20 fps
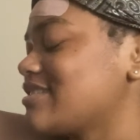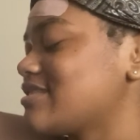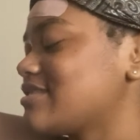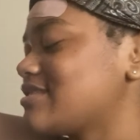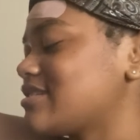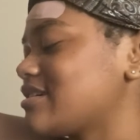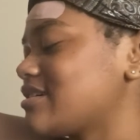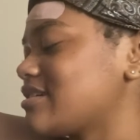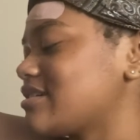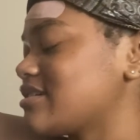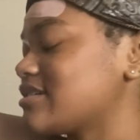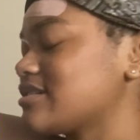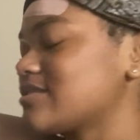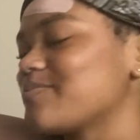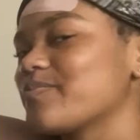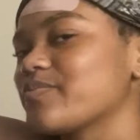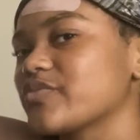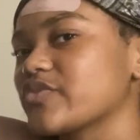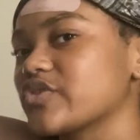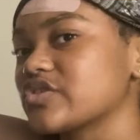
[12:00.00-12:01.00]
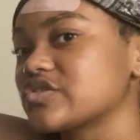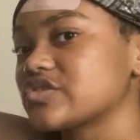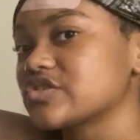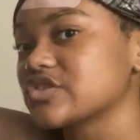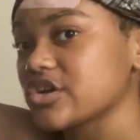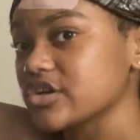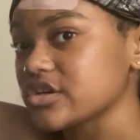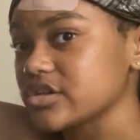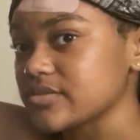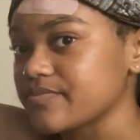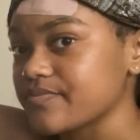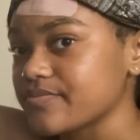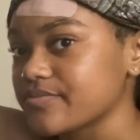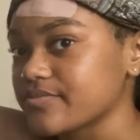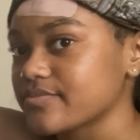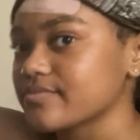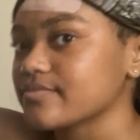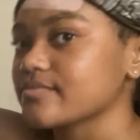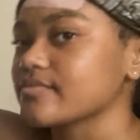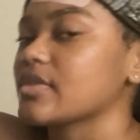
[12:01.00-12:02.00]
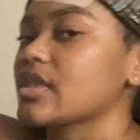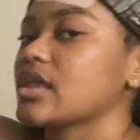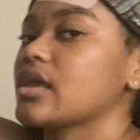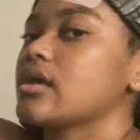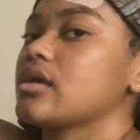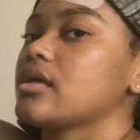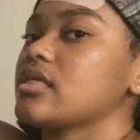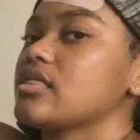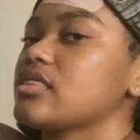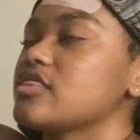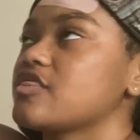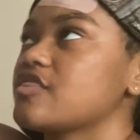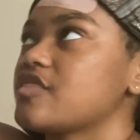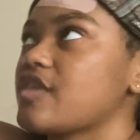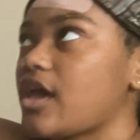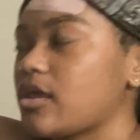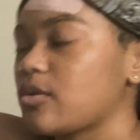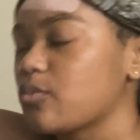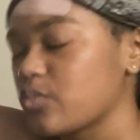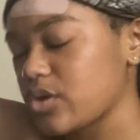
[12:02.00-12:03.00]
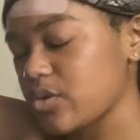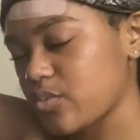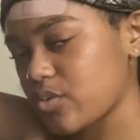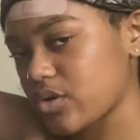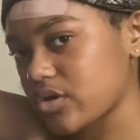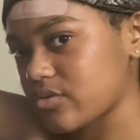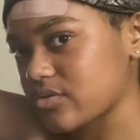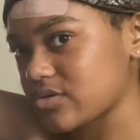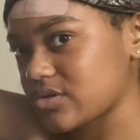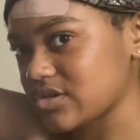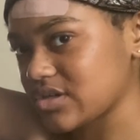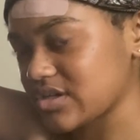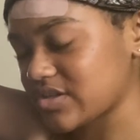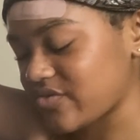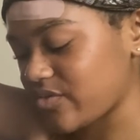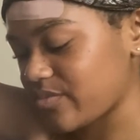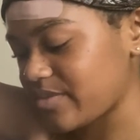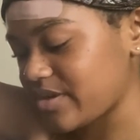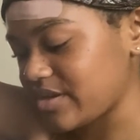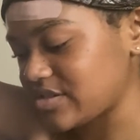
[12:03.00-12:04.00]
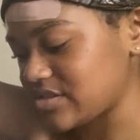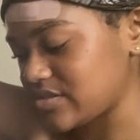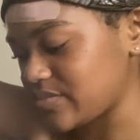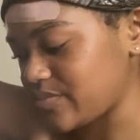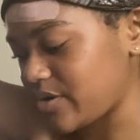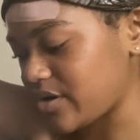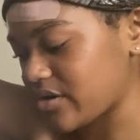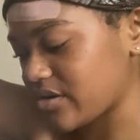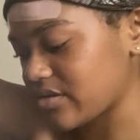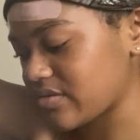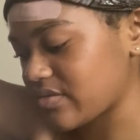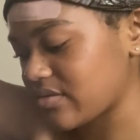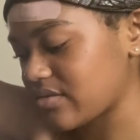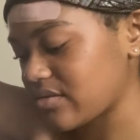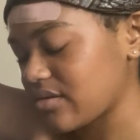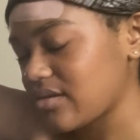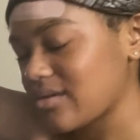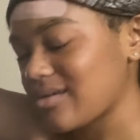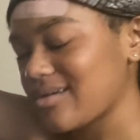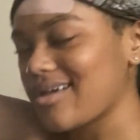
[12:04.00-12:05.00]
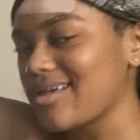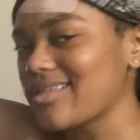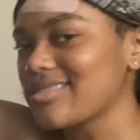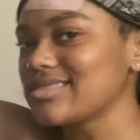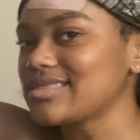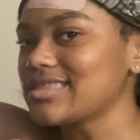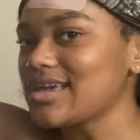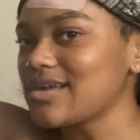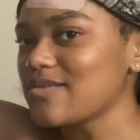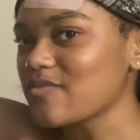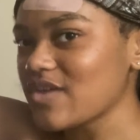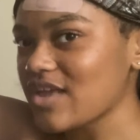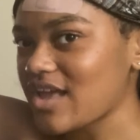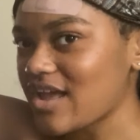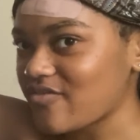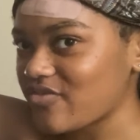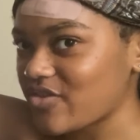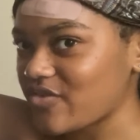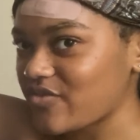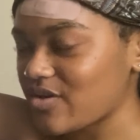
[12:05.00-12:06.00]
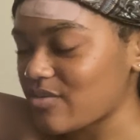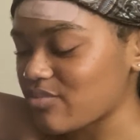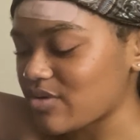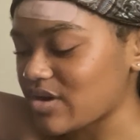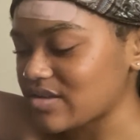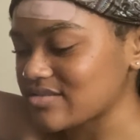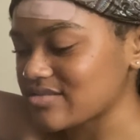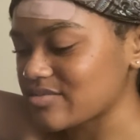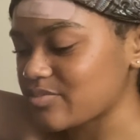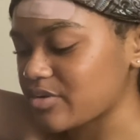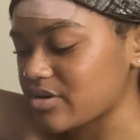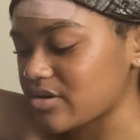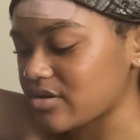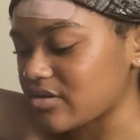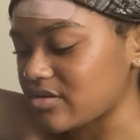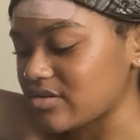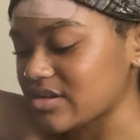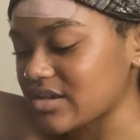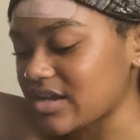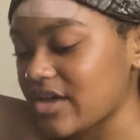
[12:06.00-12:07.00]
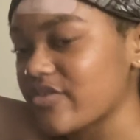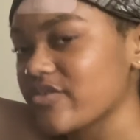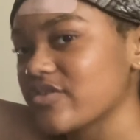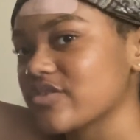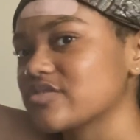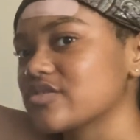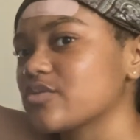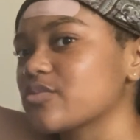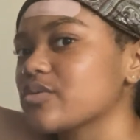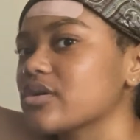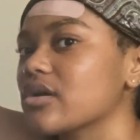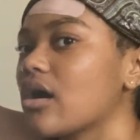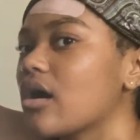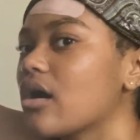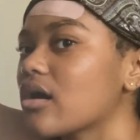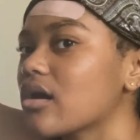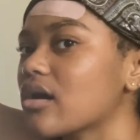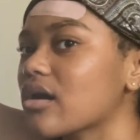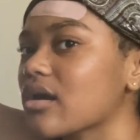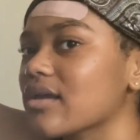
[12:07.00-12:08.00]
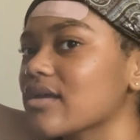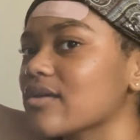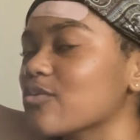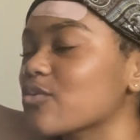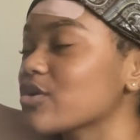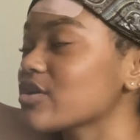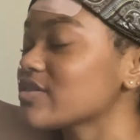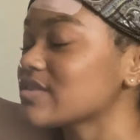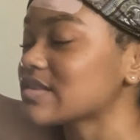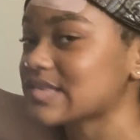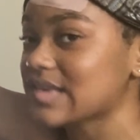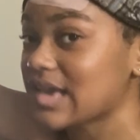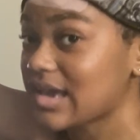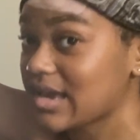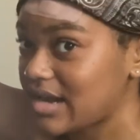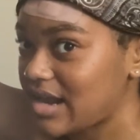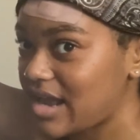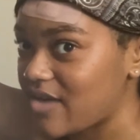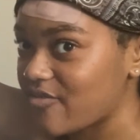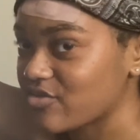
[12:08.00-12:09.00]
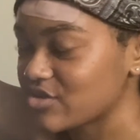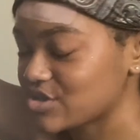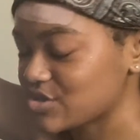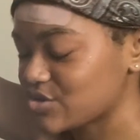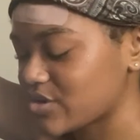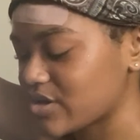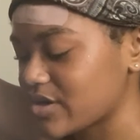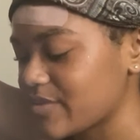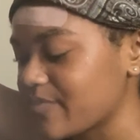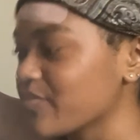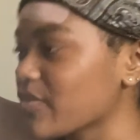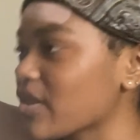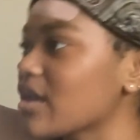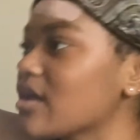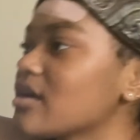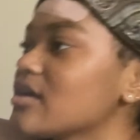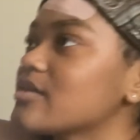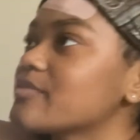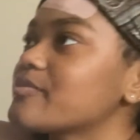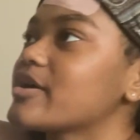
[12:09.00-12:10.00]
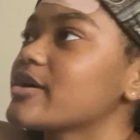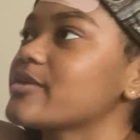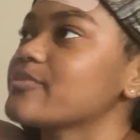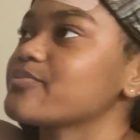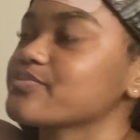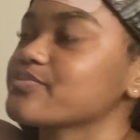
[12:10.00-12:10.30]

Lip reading: the skirt, then we work with transformation parts, and then we have the fun process of putting it all together. So we're in the second half for sure. But